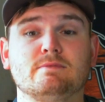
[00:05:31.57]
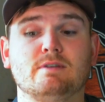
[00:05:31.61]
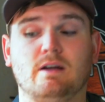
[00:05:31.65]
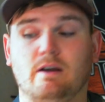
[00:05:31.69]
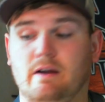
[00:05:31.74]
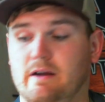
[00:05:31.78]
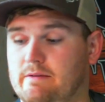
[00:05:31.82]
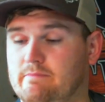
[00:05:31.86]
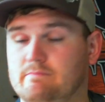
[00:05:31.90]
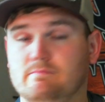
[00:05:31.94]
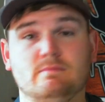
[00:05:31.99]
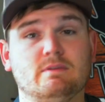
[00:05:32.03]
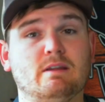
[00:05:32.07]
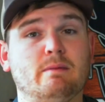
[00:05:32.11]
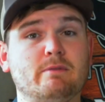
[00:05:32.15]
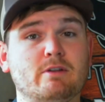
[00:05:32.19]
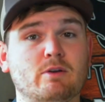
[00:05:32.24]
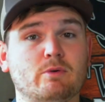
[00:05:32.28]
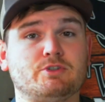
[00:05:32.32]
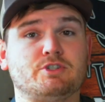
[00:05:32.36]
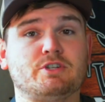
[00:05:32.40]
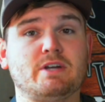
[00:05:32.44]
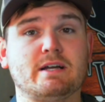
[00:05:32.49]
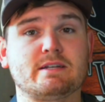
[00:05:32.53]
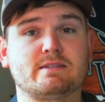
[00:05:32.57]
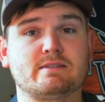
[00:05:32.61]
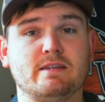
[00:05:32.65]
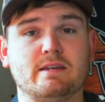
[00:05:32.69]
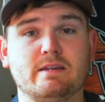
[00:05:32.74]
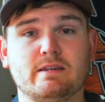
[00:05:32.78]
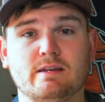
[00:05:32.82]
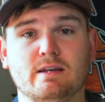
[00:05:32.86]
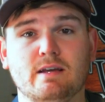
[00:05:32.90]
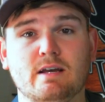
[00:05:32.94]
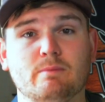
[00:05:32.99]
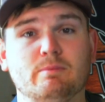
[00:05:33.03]
All right, let me know what you guys
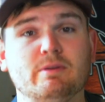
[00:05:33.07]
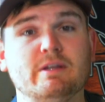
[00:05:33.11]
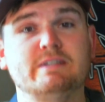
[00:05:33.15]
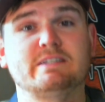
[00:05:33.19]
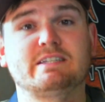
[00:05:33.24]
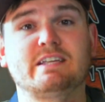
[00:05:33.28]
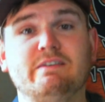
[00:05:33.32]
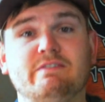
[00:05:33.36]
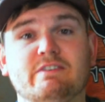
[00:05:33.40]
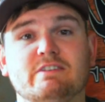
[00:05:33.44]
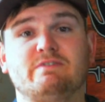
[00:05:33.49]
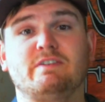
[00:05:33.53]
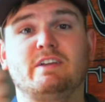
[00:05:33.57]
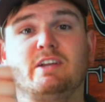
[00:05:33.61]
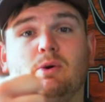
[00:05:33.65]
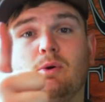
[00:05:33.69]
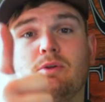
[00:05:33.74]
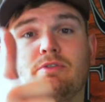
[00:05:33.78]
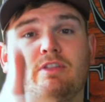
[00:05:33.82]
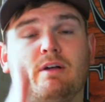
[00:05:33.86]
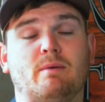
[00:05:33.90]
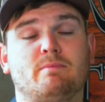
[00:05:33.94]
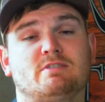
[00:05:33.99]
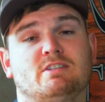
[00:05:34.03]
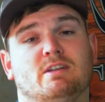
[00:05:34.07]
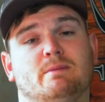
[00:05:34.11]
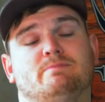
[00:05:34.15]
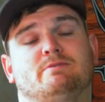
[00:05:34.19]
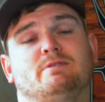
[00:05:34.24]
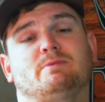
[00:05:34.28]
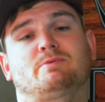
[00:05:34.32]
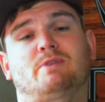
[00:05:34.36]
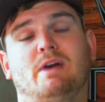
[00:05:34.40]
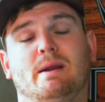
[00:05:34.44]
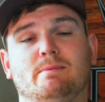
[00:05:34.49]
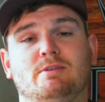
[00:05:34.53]
think. Please give this video a thumbs up,
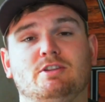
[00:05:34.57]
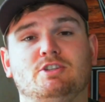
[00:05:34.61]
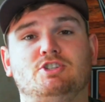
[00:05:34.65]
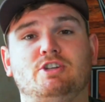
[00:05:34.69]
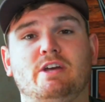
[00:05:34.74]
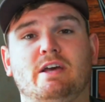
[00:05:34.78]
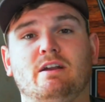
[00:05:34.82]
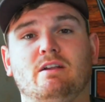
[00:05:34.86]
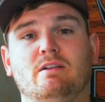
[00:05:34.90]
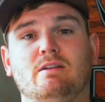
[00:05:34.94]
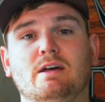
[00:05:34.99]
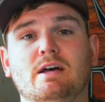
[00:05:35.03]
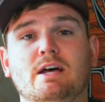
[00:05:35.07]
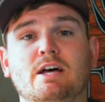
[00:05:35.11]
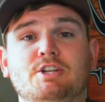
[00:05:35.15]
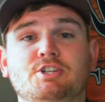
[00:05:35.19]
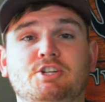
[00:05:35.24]
subscribe to the channel,